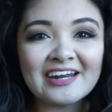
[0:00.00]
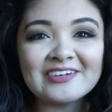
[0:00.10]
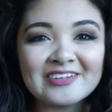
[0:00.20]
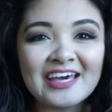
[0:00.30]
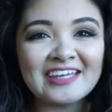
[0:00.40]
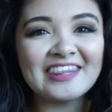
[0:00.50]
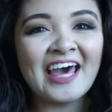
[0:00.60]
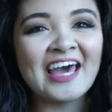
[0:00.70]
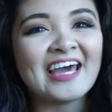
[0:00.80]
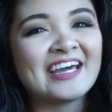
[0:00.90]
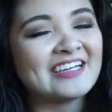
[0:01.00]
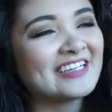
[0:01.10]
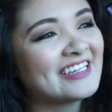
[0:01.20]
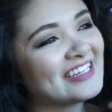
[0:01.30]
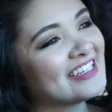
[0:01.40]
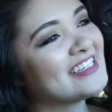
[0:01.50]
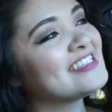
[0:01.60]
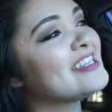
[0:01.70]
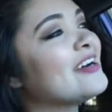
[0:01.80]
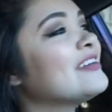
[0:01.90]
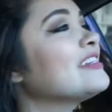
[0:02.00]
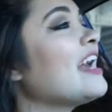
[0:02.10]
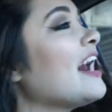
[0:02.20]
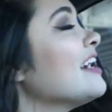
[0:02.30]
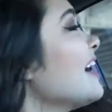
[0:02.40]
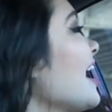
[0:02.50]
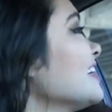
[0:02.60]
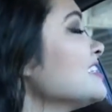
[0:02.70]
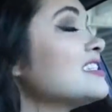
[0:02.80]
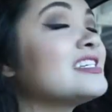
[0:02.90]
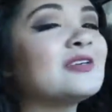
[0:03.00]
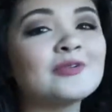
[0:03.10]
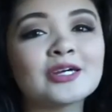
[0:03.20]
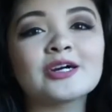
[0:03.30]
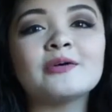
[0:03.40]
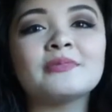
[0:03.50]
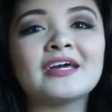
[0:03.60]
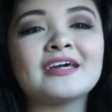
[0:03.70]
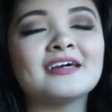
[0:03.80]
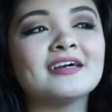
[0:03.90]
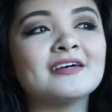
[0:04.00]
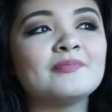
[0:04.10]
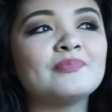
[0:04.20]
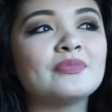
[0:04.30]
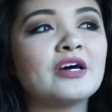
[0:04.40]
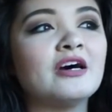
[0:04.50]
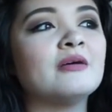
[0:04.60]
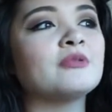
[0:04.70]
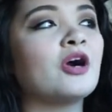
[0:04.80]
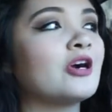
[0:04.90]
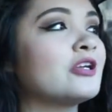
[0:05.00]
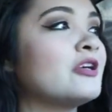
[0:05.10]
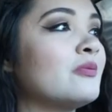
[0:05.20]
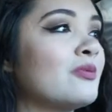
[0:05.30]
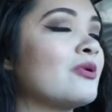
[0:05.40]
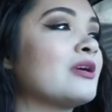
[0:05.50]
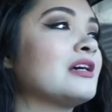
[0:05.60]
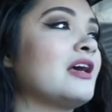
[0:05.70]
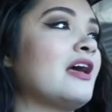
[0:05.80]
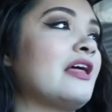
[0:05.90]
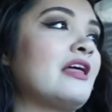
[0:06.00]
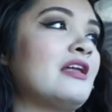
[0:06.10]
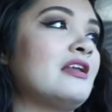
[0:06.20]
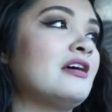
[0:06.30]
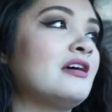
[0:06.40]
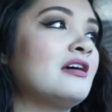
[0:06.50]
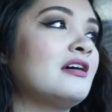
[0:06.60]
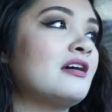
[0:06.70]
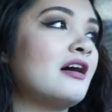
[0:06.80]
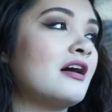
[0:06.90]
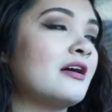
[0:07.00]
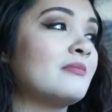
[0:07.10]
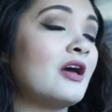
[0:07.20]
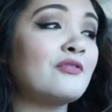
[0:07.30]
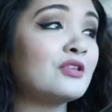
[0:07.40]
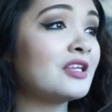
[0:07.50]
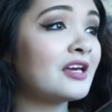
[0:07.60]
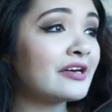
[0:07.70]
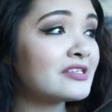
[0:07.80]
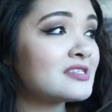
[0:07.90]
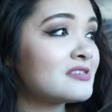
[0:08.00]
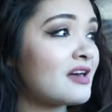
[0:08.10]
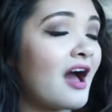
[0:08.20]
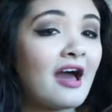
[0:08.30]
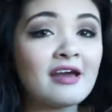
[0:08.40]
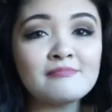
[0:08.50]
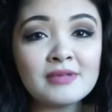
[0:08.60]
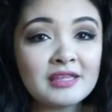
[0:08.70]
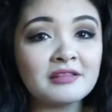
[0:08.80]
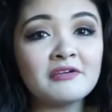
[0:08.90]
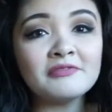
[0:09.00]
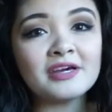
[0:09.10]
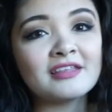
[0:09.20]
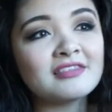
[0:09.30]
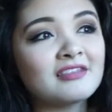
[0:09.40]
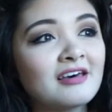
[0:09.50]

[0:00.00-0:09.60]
I don't like that. So, yeah, I just need to work on my cardio more, and everything else I'm in love with.